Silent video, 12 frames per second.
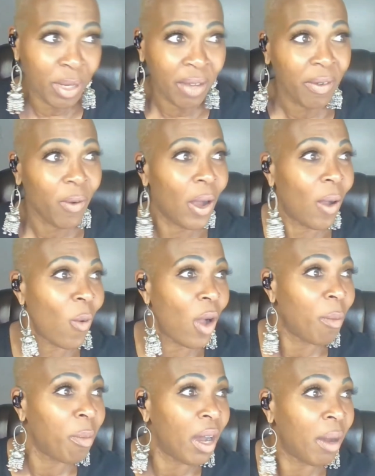I never want to go
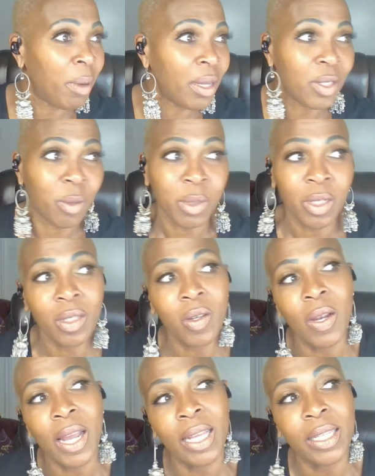a barber, so I'm just
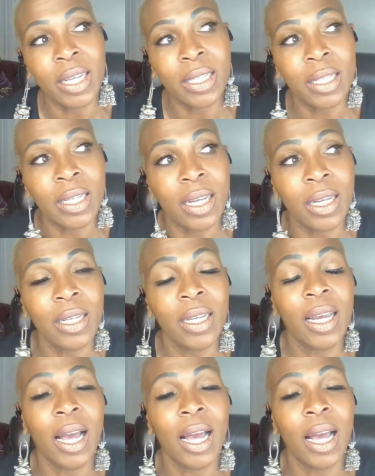color it yesterday.